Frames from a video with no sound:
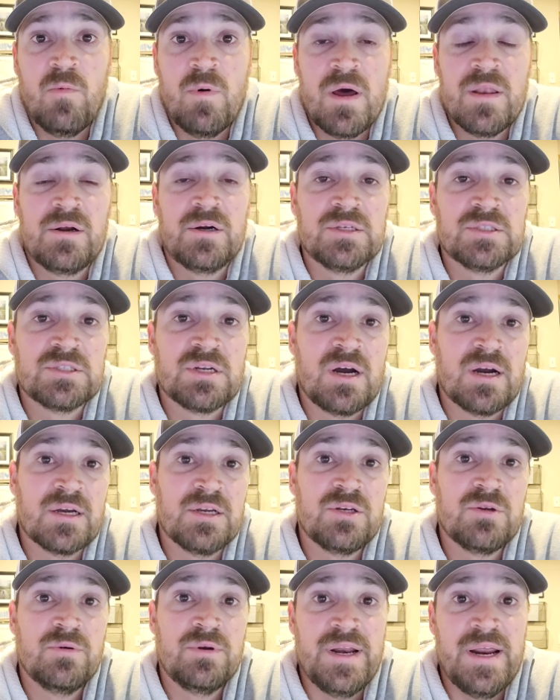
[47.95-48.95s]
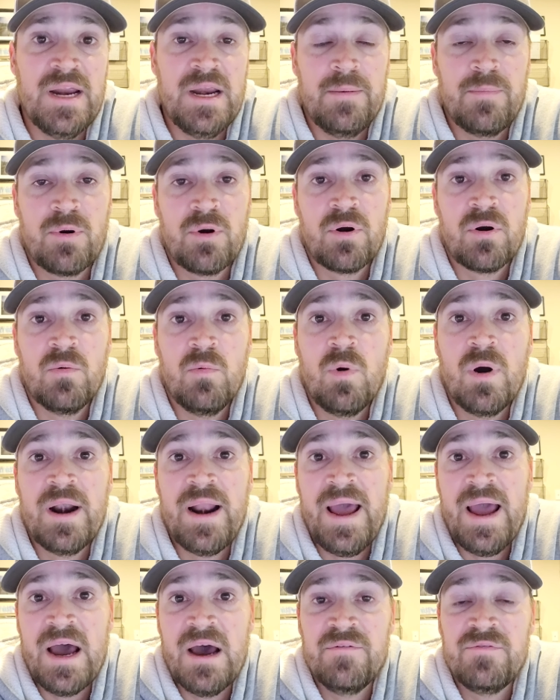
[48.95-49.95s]
whether it's talking to a neighbor or
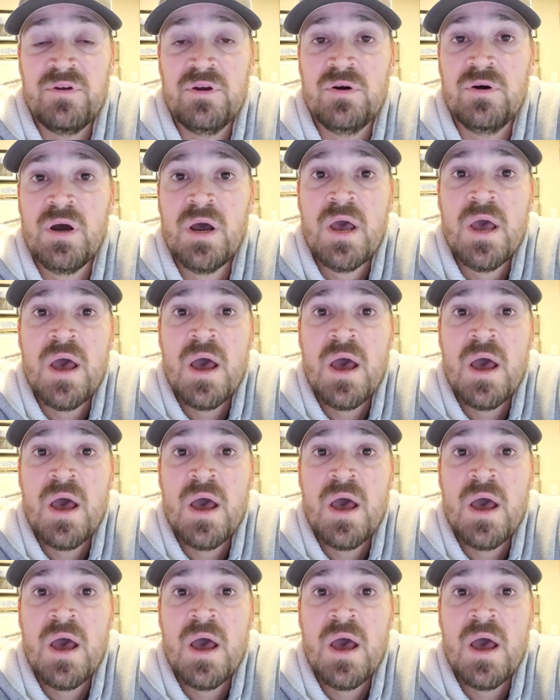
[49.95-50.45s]
what have you,